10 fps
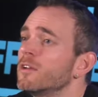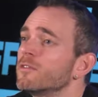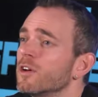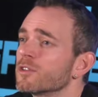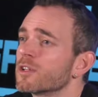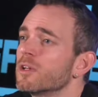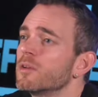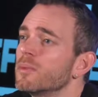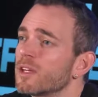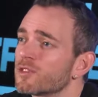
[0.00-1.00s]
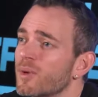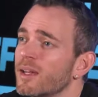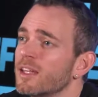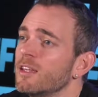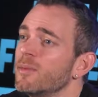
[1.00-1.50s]
First, because
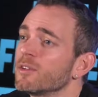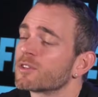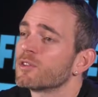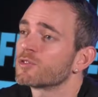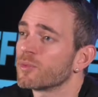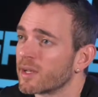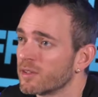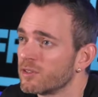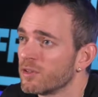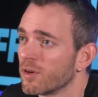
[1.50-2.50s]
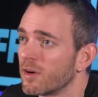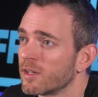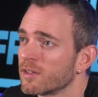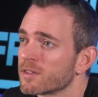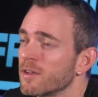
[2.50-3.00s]
writing emails goes directly to your
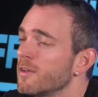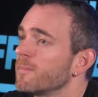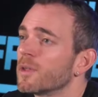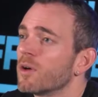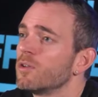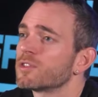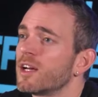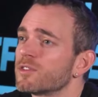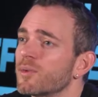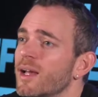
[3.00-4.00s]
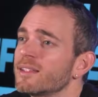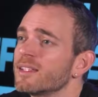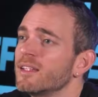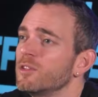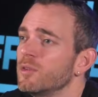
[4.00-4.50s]
audience, the goal is not to write
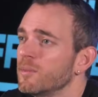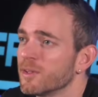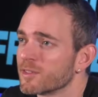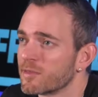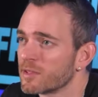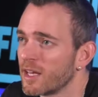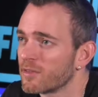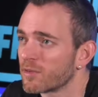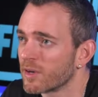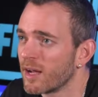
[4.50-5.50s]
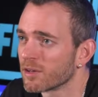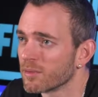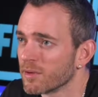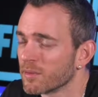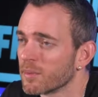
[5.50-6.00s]
10 new emails every day for an
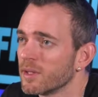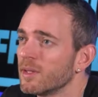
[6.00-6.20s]
algorithm.